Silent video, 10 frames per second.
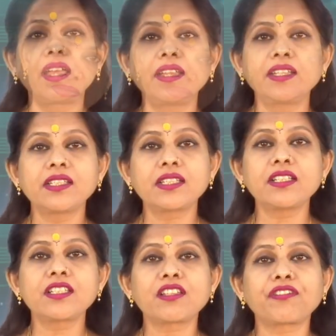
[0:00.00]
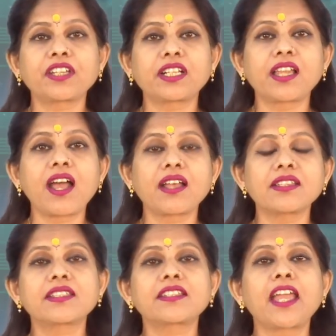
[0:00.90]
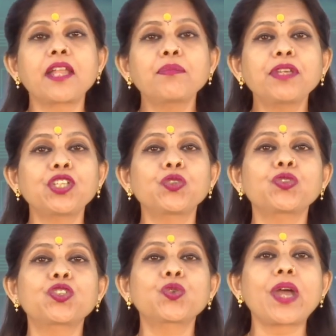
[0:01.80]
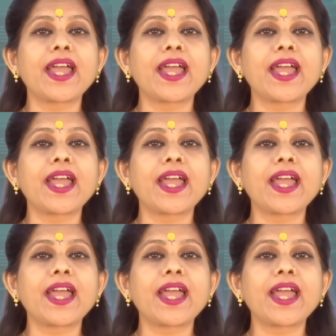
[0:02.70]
An instance of a class can be used to